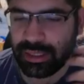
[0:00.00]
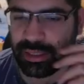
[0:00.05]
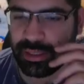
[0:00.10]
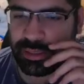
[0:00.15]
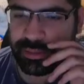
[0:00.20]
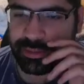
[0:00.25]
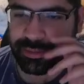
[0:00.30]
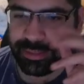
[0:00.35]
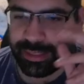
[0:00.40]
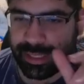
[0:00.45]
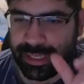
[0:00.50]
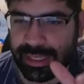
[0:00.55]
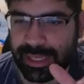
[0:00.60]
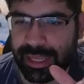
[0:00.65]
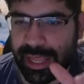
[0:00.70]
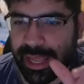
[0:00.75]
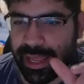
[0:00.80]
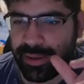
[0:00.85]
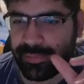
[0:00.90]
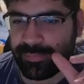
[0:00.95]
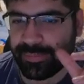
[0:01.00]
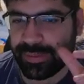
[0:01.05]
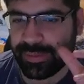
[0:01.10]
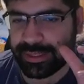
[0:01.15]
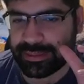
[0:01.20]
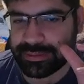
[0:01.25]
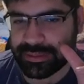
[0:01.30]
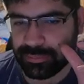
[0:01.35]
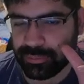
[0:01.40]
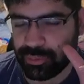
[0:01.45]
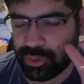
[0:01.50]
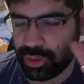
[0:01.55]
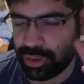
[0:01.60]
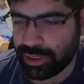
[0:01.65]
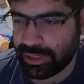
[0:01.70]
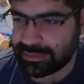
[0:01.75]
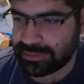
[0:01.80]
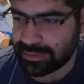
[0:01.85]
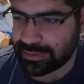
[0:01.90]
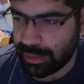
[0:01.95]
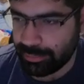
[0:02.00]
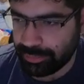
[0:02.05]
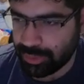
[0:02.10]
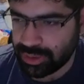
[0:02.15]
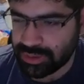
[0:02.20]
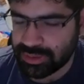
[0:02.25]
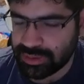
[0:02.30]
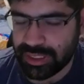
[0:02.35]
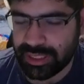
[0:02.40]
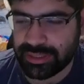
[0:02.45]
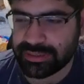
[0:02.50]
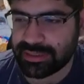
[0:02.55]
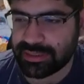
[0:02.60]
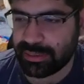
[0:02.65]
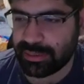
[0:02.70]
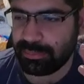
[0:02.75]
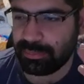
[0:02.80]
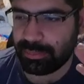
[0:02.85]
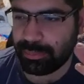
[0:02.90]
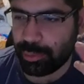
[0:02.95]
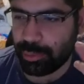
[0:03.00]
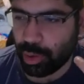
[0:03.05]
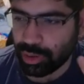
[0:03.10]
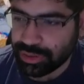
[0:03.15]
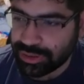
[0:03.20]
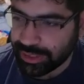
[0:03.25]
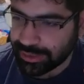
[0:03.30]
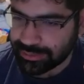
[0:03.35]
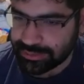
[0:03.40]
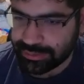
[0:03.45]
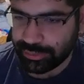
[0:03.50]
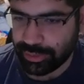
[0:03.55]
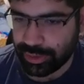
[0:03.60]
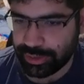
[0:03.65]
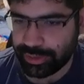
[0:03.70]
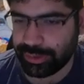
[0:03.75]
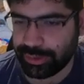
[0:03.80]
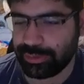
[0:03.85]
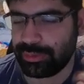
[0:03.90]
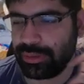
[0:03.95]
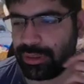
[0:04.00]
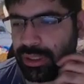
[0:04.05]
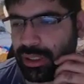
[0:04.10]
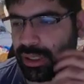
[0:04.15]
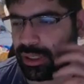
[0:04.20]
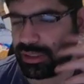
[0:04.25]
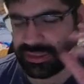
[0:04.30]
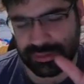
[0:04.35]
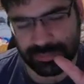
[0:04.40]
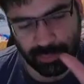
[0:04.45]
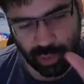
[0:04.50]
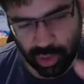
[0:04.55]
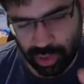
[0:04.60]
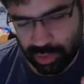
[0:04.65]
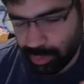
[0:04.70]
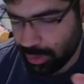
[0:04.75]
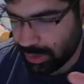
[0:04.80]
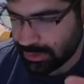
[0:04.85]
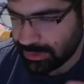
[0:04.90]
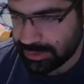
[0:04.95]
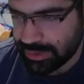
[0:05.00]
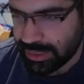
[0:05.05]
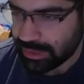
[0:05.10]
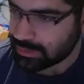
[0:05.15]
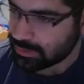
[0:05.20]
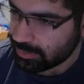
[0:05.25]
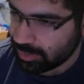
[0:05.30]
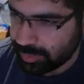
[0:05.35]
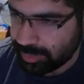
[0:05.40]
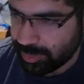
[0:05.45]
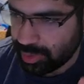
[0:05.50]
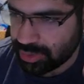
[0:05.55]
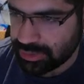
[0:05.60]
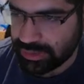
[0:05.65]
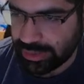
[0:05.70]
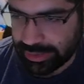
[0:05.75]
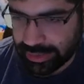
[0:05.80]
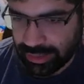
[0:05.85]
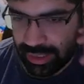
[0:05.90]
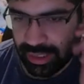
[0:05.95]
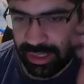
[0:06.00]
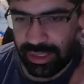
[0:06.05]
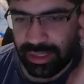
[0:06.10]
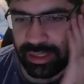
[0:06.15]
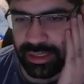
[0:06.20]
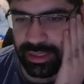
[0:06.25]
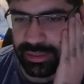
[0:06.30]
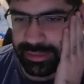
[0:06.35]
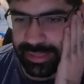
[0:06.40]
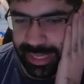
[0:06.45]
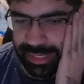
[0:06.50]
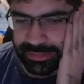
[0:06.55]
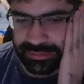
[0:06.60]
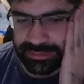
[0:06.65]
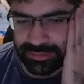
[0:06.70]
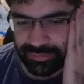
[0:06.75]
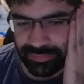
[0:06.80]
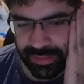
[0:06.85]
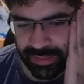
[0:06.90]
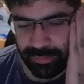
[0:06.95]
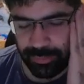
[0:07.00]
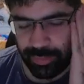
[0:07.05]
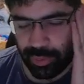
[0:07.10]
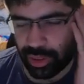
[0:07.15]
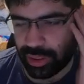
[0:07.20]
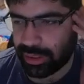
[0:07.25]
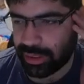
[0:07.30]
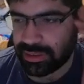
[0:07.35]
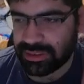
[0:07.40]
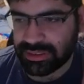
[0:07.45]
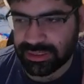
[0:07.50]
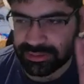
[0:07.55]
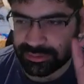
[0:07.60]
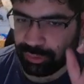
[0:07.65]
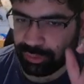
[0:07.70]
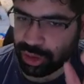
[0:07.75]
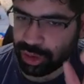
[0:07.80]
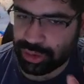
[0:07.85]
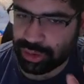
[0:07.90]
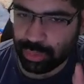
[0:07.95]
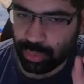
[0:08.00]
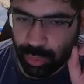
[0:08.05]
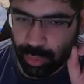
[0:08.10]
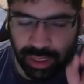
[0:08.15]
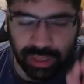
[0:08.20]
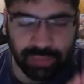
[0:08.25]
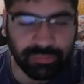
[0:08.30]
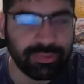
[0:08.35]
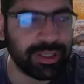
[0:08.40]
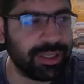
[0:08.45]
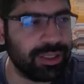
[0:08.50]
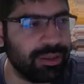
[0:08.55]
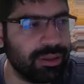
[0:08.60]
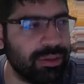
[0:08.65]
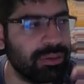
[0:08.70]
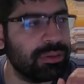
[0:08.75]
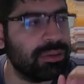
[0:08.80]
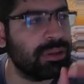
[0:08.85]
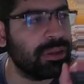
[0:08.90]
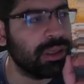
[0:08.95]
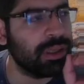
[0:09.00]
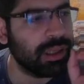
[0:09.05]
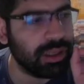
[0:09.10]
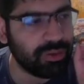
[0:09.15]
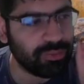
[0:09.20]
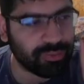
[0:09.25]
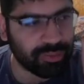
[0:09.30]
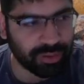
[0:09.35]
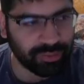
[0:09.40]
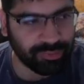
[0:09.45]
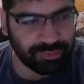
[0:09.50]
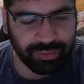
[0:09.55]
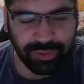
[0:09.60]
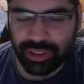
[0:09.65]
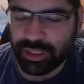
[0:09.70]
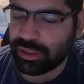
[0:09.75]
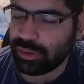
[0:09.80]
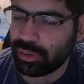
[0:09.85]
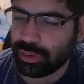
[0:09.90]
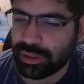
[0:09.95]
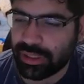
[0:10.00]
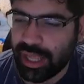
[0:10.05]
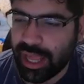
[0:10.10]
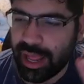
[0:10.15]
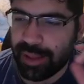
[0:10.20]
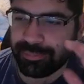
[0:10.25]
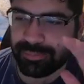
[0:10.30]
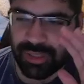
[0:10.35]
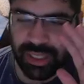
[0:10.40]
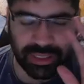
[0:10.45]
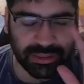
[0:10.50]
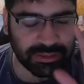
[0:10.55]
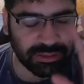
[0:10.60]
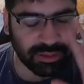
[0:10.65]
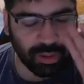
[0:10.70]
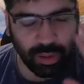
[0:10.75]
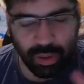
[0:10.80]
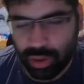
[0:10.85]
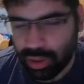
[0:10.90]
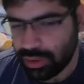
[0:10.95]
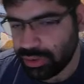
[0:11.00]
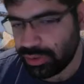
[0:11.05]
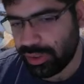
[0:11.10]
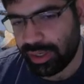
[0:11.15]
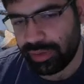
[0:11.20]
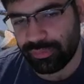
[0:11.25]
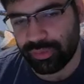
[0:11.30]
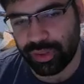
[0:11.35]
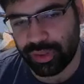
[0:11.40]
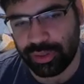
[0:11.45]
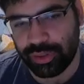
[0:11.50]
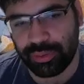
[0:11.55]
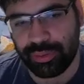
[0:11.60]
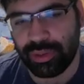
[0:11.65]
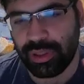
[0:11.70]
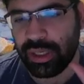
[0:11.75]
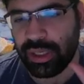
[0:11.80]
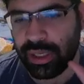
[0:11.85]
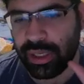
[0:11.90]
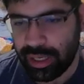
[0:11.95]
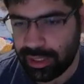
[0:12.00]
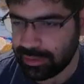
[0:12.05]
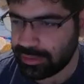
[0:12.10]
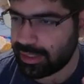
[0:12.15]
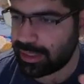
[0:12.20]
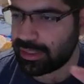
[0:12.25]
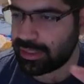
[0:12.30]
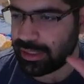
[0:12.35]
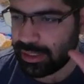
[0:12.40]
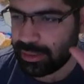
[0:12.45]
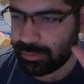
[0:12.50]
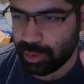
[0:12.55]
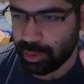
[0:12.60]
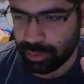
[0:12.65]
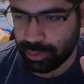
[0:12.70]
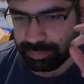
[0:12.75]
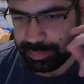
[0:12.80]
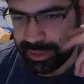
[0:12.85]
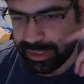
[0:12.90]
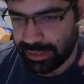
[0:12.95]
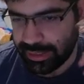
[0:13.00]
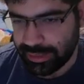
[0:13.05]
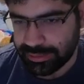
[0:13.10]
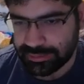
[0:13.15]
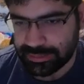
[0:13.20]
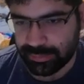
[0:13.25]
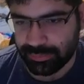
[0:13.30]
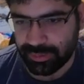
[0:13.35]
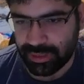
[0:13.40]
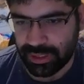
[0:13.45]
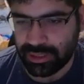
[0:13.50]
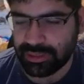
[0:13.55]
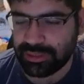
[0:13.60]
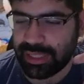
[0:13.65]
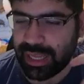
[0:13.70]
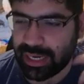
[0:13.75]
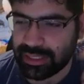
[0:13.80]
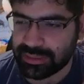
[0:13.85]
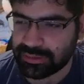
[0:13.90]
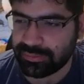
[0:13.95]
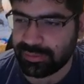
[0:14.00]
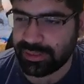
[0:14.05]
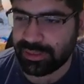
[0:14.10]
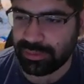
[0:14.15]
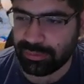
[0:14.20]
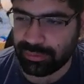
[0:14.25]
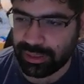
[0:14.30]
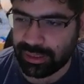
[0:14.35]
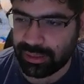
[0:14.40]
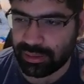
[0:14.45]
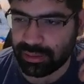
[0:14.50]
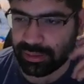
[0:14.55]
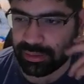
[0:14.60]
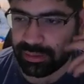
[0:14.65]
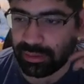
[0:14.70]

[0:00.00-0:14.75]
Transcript: They have like some good examples and some projects you can do. A small one starts with project. That's very important. Just watch one video from Free Code Camp. That's all you have to do, and then keep on building something. That's when you will learn.